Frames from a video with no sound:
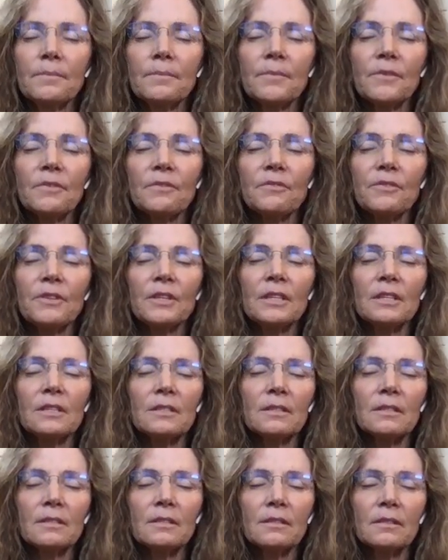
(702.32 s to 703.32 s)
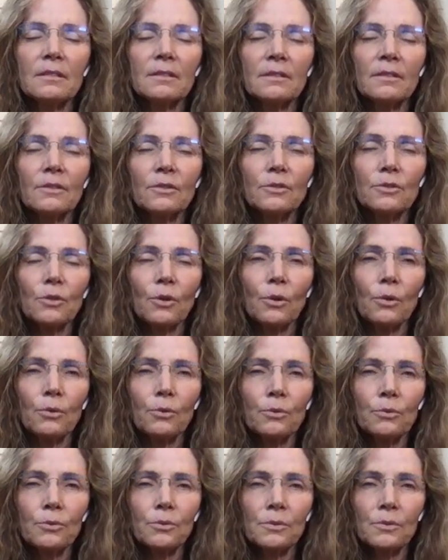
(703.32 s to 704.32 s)
and the feet, the
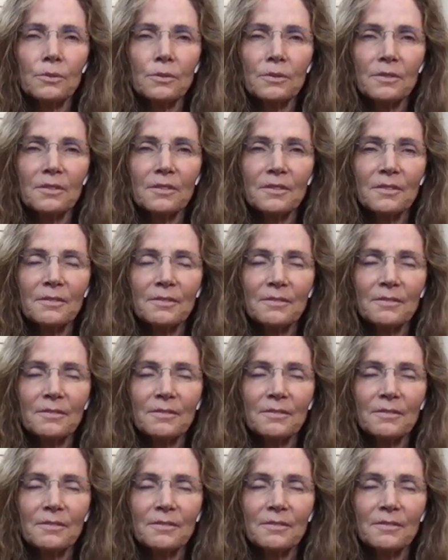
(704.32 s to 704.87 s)
toes,